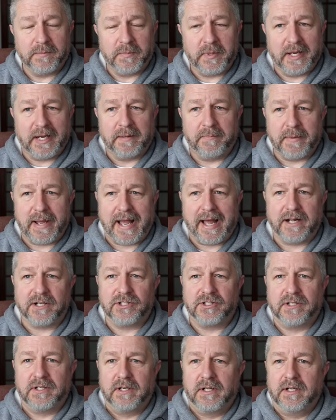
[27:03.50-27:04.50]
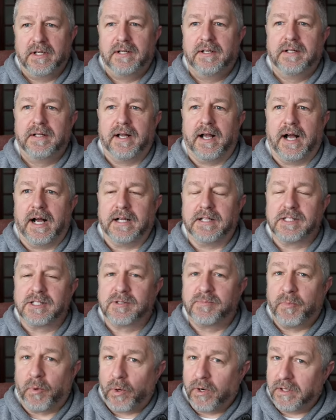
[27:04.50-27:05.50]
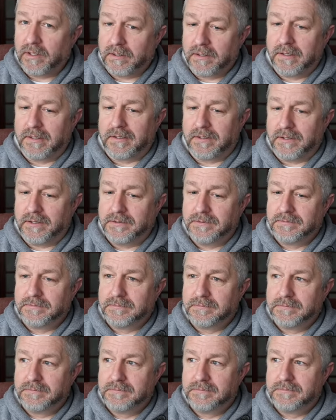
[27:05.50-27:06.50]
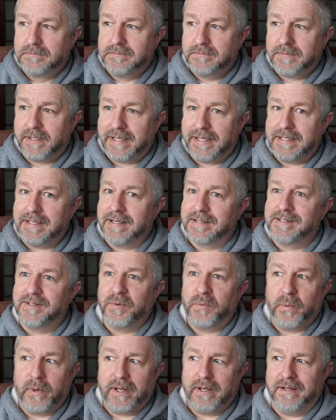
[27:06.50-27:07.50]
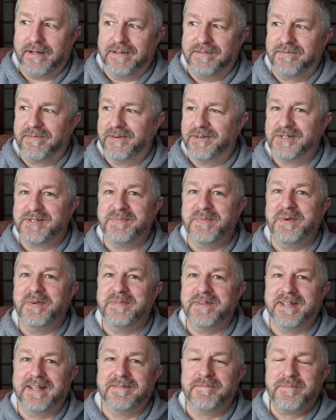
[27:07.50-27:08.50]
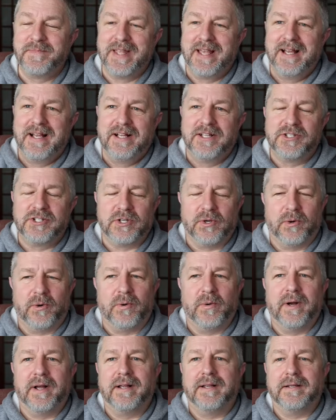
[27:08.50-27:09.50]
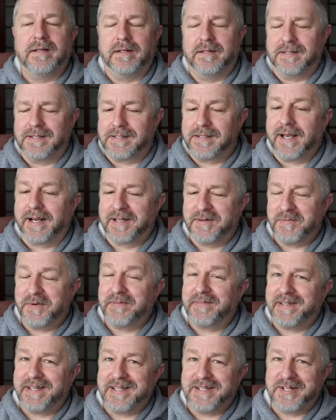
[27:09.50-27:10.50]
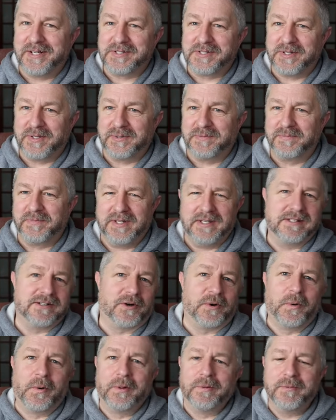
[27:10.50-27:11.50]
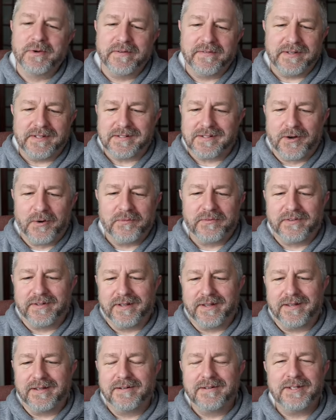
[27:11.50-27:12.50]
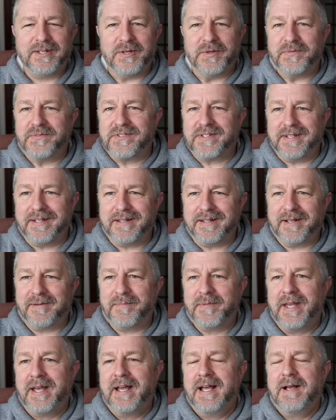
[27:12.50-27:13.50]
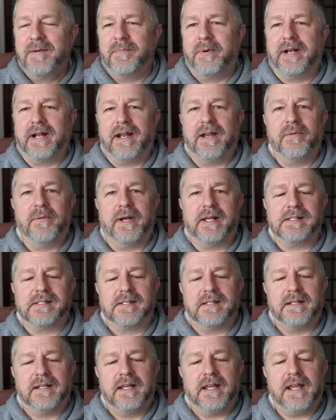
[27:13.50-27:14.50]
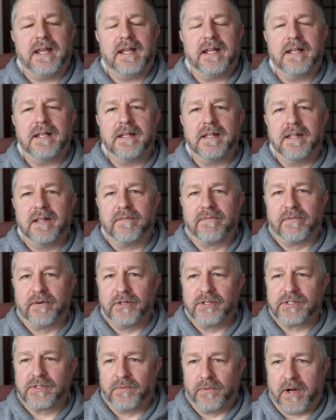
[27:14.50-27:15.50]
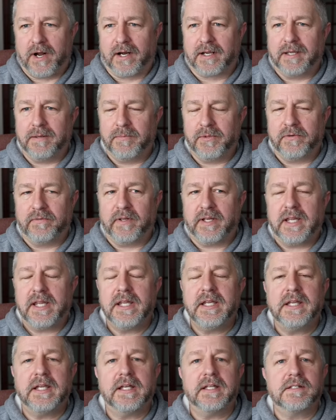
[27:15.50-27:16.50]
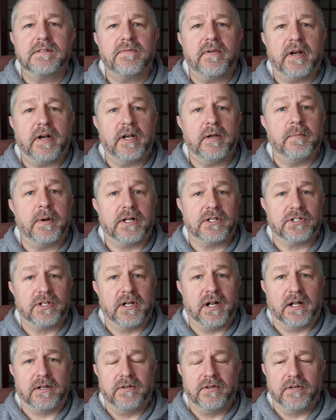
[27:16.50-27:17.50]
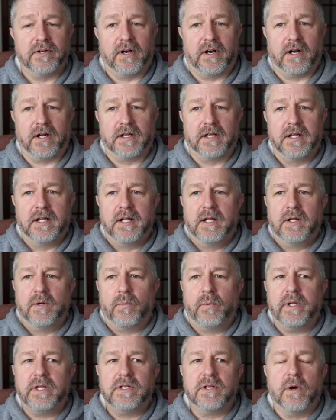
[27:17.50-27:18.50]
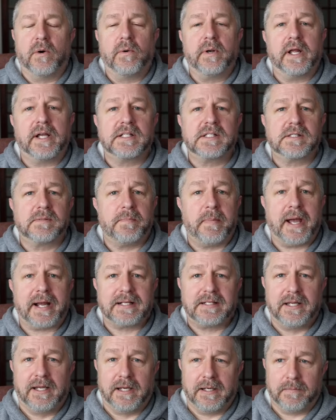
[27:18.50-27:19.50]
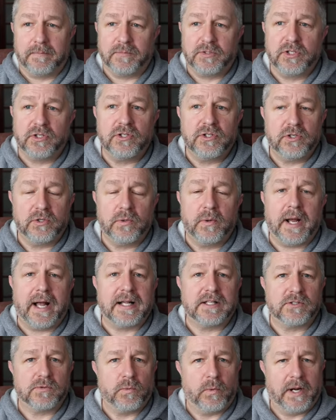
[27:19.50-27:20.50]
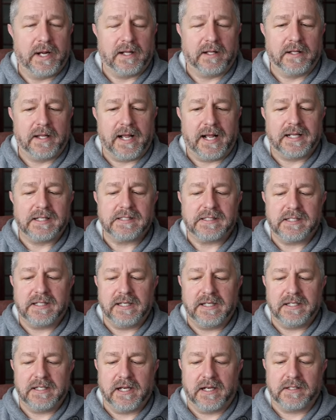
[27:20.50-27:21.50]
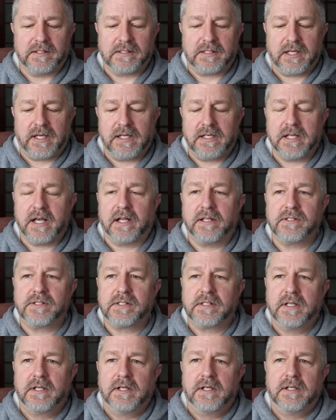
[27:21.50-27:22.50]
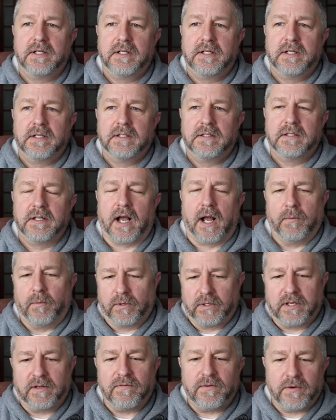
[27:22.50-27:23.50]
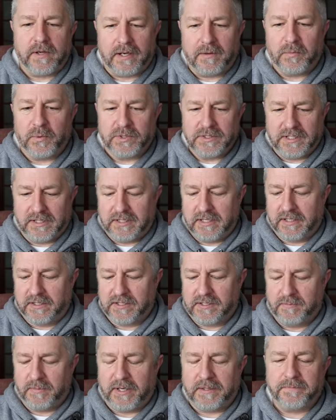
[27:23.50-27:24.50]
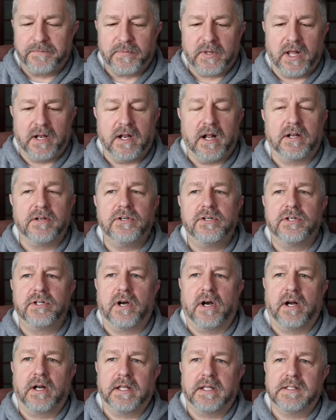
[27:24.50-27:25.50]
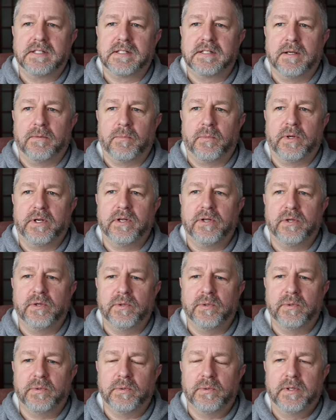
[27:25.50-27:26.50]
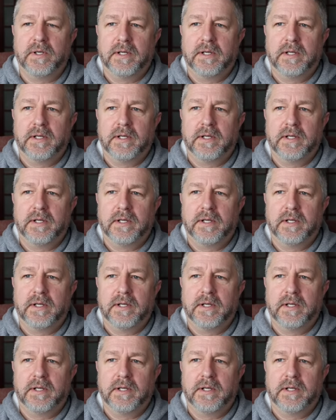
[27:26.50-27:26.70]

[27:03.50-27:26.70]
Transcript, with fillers: big match. Uh, spoiler alert: he doesn't win in the first movie. So in the second movie, he does though. These are old movies. Hopefully you've seen them. But anyways, in the first Rocky movie, he is very much an underdog. We don't expect him to do as well as he does. He does, I won't give you any more details, but an underdog is someone who